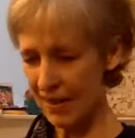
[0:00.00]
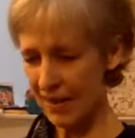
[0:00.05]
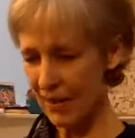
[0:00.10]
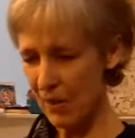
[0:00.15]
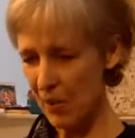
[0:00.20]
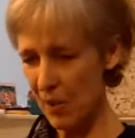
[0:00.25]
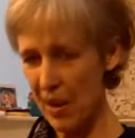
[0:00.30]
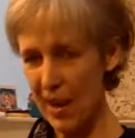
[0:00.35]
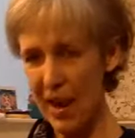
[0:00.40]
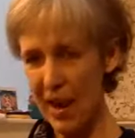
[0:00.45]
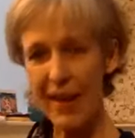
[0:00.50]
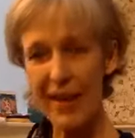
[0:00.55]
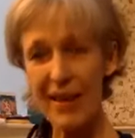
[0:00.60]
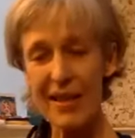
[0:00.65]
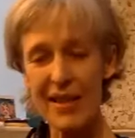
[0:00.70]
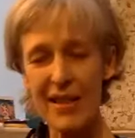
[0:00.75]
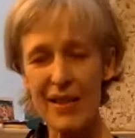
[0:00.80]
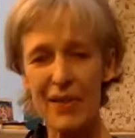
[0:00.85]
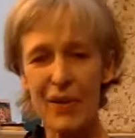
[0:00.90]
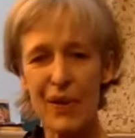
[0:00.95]
quite
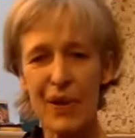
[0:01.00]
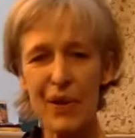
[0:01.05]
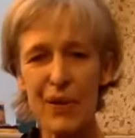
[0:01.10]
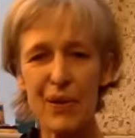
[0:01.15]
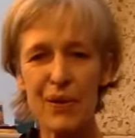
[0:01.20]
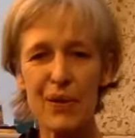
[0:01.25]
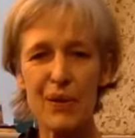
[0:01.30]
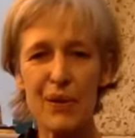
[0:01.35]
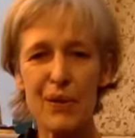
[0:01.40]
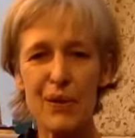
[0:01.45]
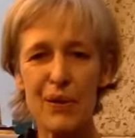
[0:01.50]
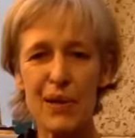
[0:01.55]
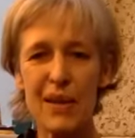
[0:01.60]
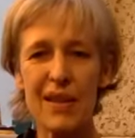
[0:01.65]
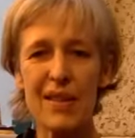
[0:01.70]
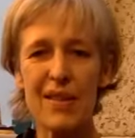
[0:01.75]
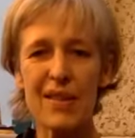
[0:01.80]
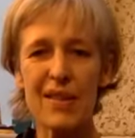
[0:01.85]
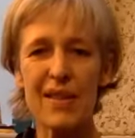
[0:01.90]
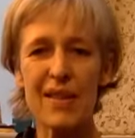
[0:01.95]
active after all
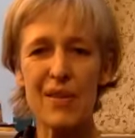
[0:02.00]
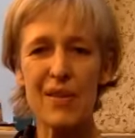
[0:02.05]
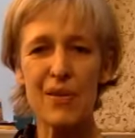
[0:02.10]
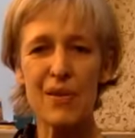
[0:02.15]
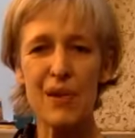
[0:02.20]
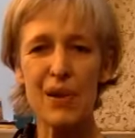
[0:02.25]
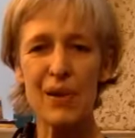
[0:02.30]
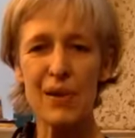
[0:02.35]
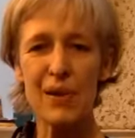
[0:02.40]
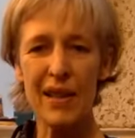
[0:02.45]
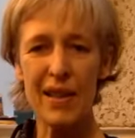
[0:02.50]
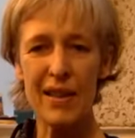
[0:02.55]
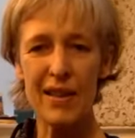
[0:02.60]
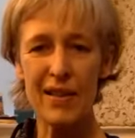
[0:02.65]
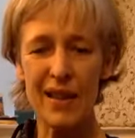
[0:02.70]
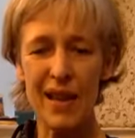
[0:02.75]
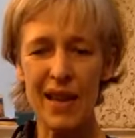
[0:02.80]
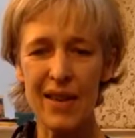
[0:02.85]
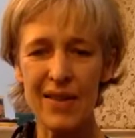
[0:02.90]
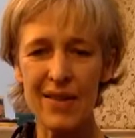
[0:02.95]
this rolling
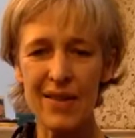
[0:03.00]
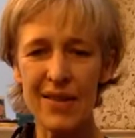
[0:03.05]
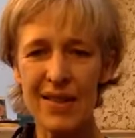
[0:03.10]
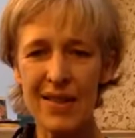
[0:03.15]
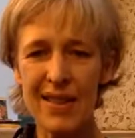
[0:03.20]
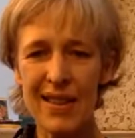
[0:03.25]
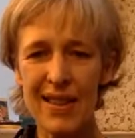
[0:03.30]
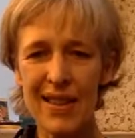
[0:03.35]
around.